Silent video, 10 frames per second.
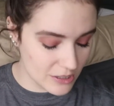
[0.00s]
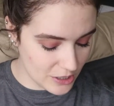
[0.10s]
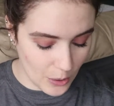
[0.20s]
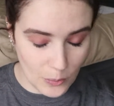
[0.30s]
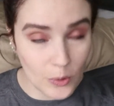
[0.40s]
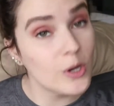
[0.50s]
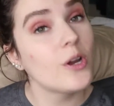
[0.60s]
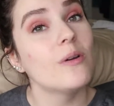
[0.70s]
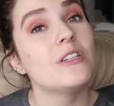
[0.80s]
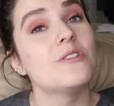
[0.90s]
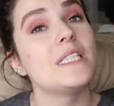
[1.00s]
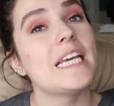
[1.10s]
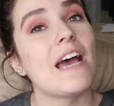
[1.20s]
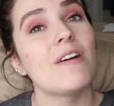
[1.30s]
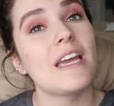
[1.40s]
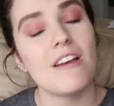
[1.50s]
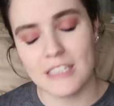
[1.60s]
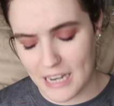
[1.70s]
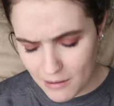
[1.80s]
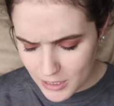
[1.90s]
So we're going to see how it goes.
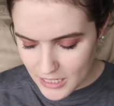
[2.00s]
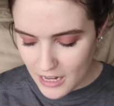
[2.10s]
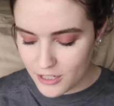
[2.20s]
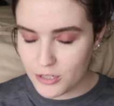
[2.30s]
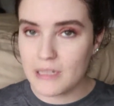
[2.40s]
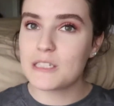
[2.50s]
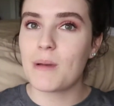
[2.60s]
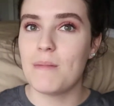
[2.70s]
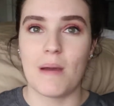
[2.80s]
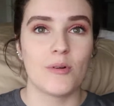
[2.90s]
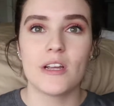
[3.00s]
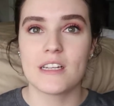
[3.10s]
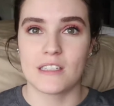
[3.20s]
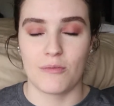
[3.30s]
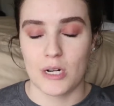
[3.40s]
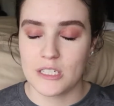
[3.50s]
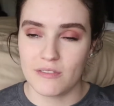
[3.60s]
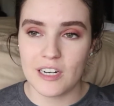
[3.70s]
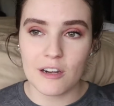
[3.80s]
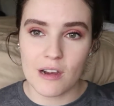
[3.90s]
And I'm just kind of doing this by memory because I've watched the
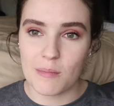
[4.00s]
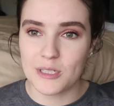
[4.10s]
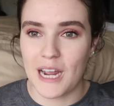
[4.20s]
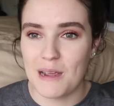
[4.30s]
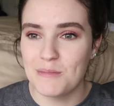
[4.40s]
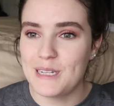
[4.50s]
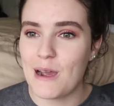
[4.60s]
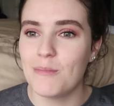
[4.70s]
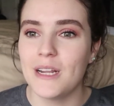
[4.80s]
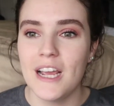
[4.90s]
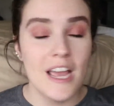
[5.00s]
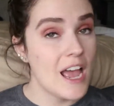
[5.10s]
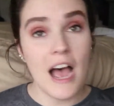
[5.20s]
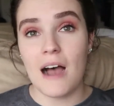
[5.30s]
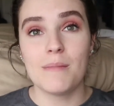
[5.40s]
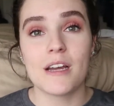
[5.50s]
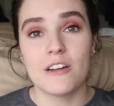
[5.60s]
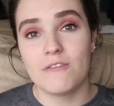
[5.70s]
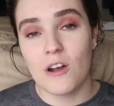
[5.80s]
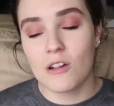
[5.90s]
video a couple times now, but I'm not
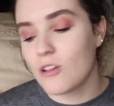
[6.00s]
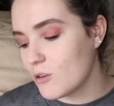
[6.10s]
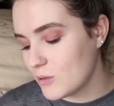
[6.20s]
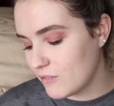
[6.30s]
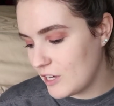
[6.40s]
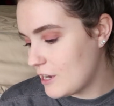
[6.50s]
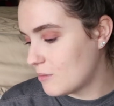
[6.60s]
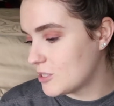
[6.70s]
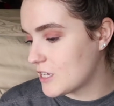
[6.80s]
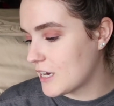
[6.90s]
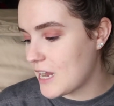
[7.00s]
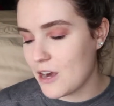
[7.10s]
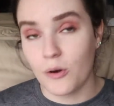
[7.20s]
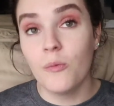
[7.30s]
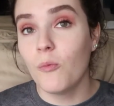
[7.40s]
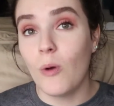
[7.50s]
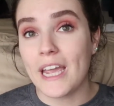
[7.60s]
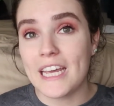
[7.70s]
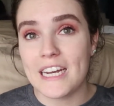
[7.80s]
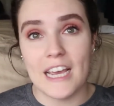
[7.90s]
gonna follow along with the video. I'm just gonna kind of
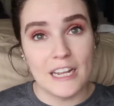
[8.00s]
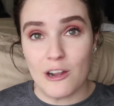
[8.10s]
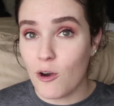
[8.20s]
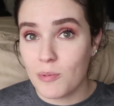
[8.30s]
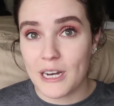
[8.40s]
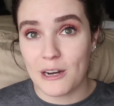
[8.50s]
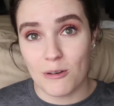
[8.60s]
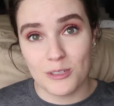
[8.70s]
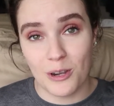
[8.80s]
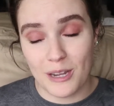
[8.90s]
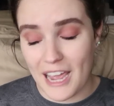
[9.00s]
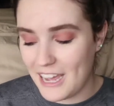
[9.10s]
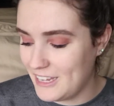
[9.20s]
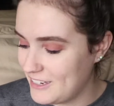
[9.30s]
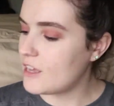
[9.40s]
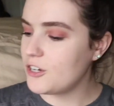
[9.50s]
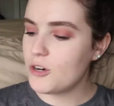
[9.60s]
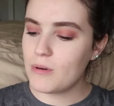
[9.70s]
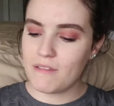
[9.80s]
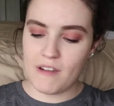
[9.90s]
wing it and hope that it goes okay. And you
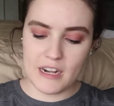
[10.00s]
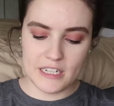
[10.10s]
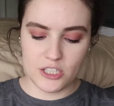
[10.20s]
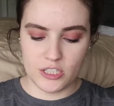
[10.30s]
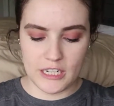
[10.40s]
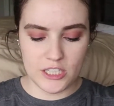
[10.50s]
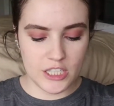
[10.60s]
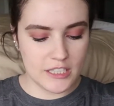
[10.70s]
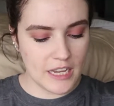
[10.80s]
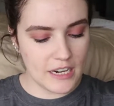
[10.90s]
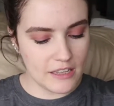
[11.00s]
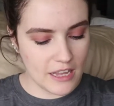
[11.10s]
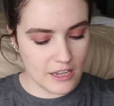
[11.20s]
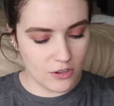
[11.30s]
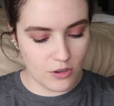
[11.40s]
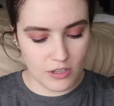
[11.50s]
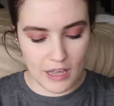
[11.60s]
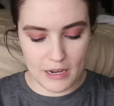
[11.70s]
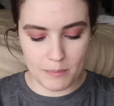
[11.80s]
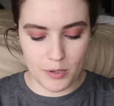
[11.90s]
know what I find interesting? She said that you could
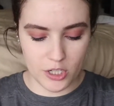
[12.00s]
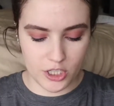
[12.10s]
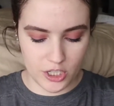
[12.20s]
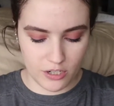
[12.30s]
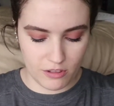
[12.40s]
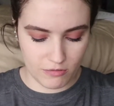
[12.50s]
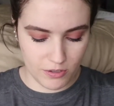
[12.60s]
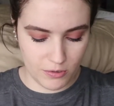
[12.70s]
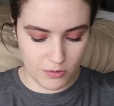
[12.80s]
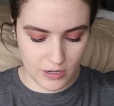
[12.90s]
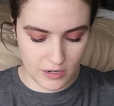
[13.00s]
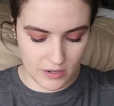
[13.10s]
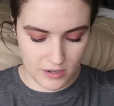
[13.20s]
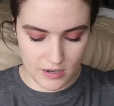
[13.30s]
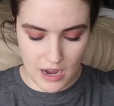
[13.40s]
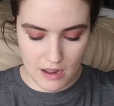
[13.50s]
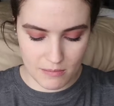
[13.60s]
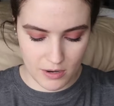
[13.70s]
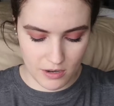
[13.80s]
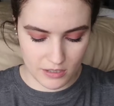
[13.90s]
like push through cotton
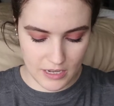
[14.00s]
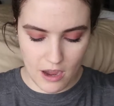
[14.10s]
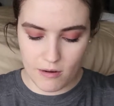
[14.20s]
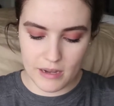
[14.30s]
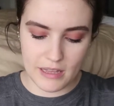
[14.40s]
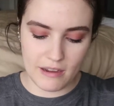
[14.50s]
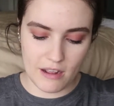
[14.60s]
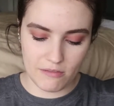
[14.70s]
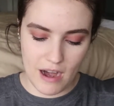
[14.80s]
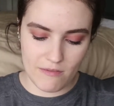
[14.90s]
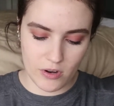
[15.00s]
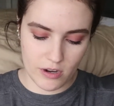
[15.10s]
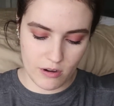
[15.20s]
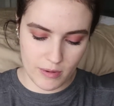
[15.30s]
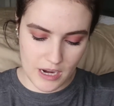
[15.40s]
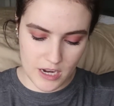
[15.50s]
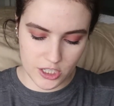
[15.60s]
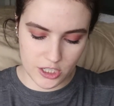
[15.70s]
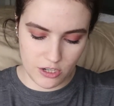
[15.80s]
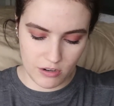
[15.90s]
balls out and they unravel, and oh my god,
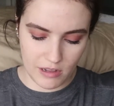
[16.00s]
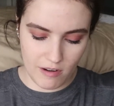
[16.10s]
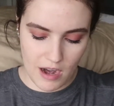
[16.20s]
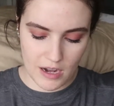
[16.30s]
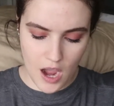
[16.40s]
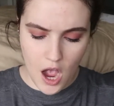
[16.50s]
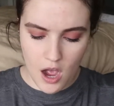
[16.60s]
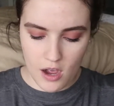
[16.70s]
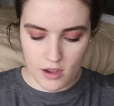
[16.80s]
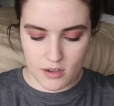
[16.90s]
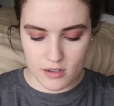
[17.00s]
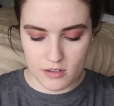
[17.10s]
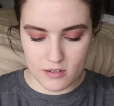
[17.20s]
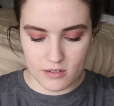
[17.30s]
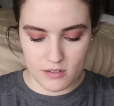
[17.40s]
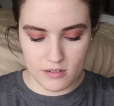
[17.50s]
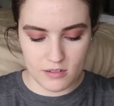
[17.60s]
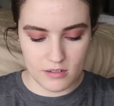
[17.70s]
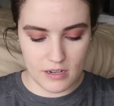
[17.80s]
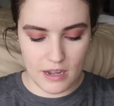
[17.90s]
she's totally right.
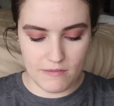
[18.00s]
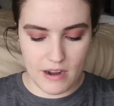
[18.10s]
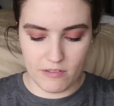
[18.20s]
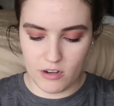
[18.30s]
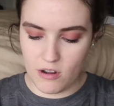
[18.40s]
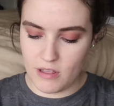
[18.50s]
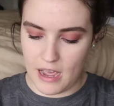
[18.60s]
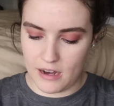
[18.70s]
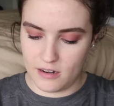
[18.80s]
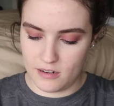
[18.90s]
I've never known that.